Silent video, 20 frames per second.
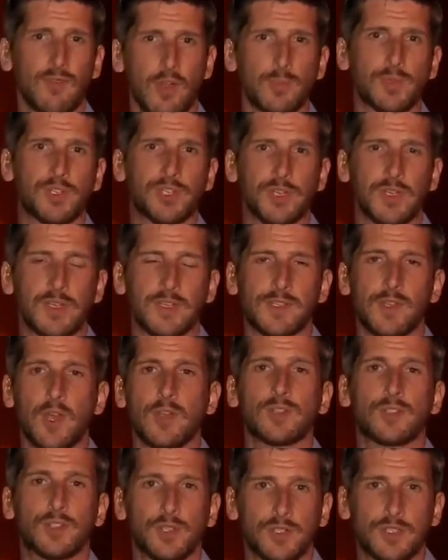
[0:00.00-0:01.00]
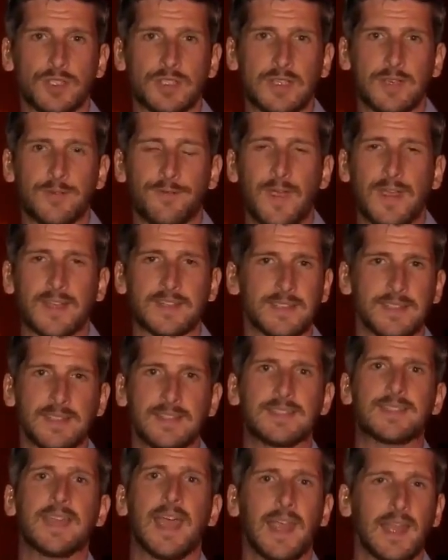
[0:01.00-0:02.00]
eruption is not just
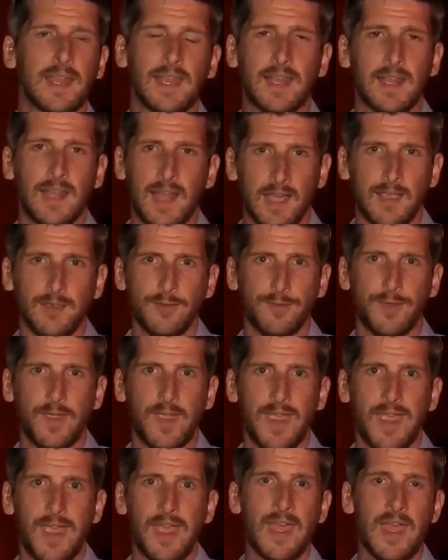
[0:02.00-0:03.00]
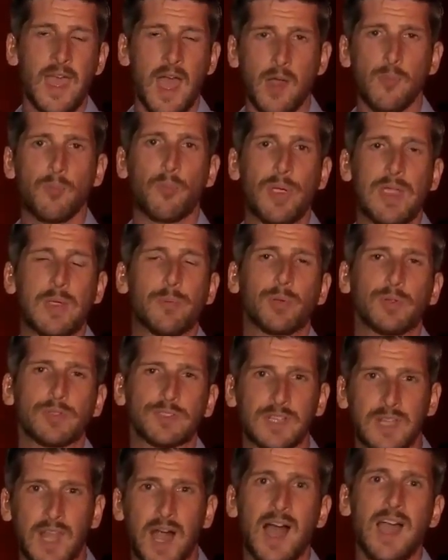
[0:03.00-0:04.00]
affecting daily life here and
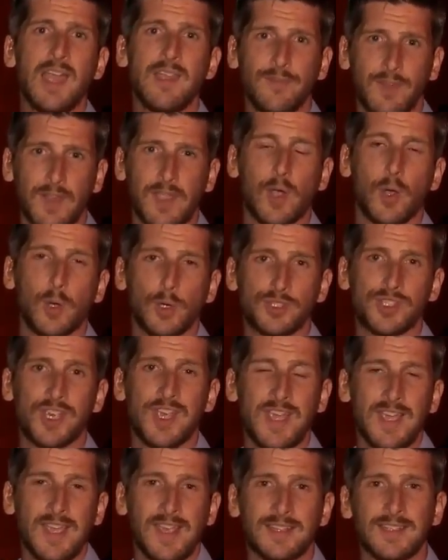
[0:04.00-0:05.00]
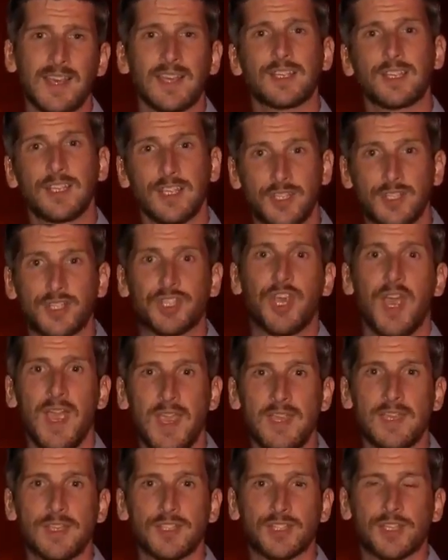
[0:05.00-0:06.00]
people's livelihoods, it's actually
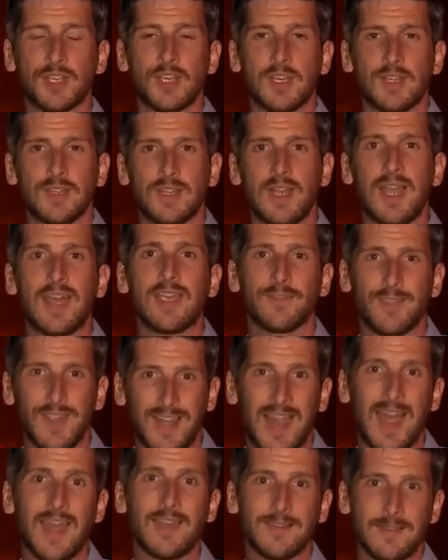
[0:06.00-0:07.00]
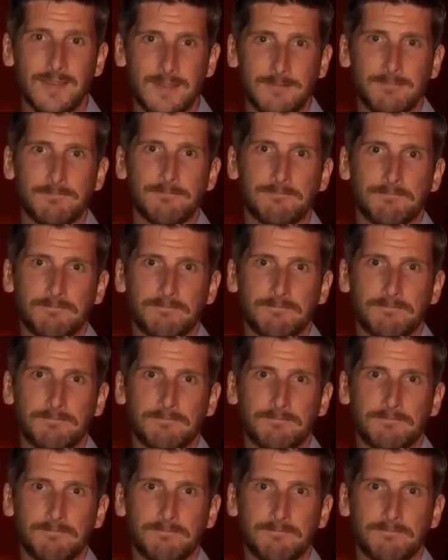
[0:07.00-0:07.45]
changed the lay of the land.